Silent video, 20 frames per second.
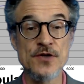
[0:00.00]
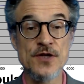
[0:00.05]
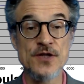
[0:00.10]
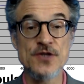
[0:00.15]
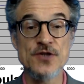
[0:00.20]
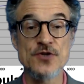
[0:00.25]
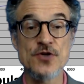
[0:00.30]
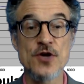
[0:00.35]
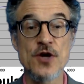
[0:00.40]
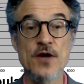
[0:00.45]

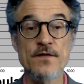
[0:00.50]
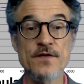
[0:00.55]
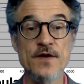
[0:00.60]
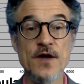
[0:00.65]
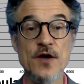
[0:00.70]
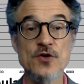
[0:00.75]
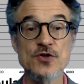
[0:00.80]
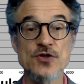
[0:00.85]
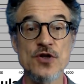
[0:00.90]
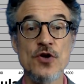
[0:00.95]
this graph
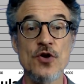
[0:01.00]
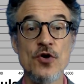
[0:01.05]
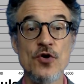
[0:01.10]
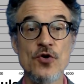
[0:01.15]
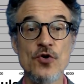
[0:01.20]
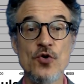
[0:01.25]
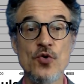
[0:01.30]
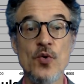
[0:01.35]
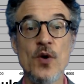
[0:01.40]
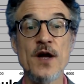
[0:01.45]
goes
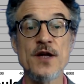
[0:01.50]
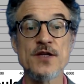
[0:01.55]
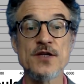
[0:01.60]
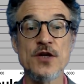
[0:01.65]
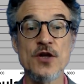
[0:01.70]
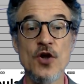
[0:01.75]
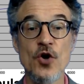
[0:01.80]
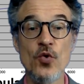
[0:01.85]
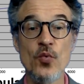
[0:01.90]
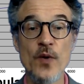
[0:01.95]
along quite
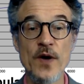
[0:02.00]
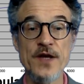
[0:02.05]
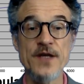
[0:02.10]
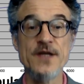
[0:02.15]
a long